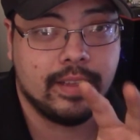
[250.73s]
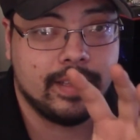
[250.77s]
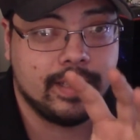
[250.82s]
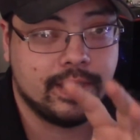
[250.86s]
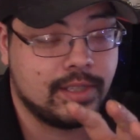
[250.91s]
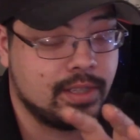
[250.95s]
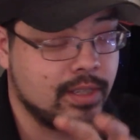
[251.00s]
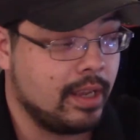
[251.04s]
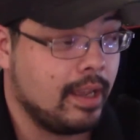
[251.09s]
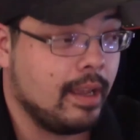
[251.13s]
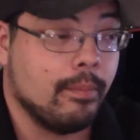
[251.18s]
the
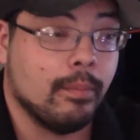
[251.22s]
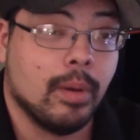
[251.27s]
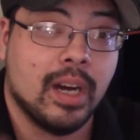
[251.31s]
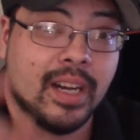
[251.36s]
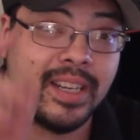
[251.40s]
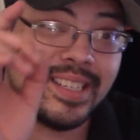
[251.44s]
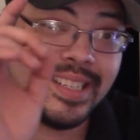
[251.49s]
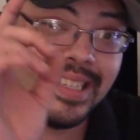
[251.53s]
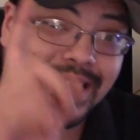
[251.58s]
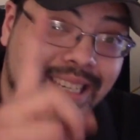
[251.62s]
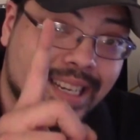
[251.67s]
same.
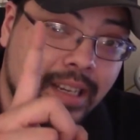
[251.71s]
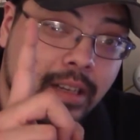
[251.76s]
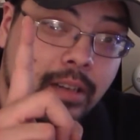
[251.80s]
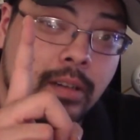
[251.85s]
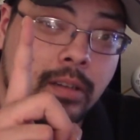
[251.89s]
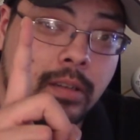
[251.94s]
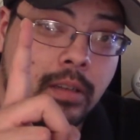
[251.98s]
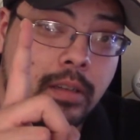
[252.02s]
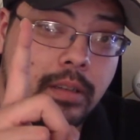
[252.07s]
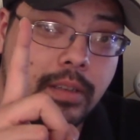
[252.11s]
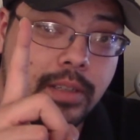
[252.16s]
A
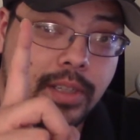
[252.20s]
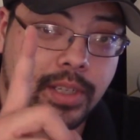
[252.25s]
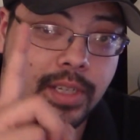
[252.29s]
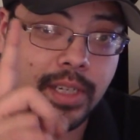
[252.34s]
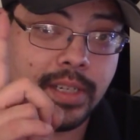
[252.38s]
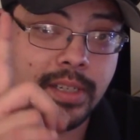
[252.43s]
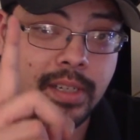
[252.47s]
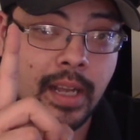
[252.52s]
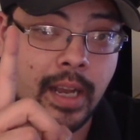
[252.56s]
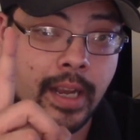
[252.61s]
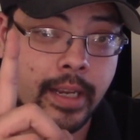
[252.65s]
single
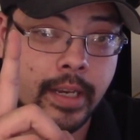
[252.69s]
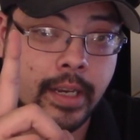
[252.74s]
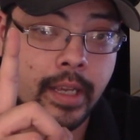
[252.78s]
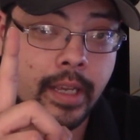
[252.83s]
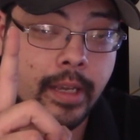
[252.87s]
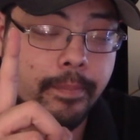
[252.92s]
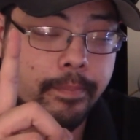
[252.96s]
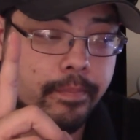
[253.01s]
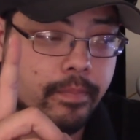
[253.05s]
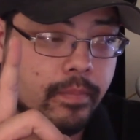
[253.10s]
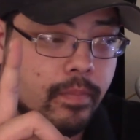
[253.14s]
690